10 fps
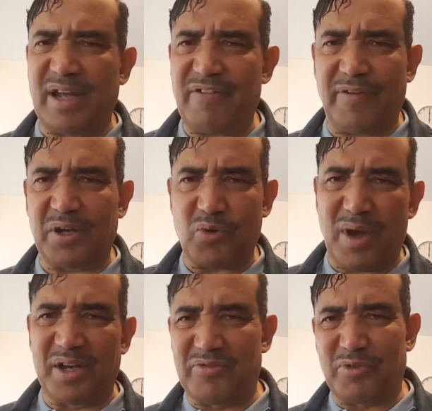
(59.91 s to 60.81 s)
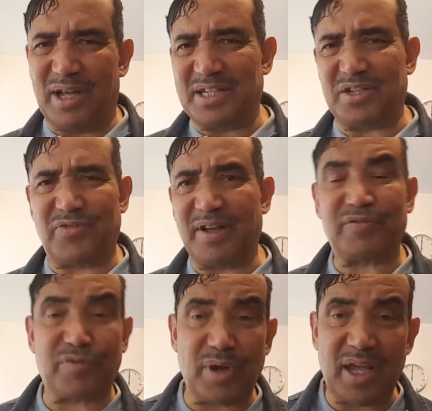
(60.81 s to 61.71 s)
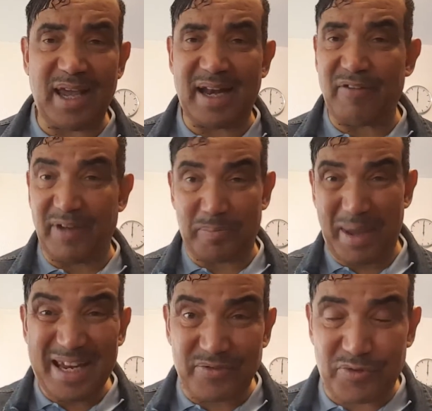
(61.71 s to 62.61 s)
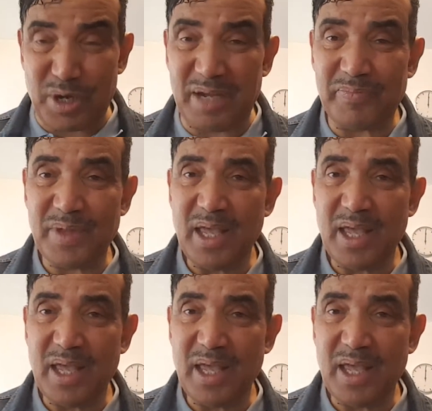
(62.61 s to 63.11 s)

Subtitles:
I felt wonderful, I just felt free and I felt pain-free.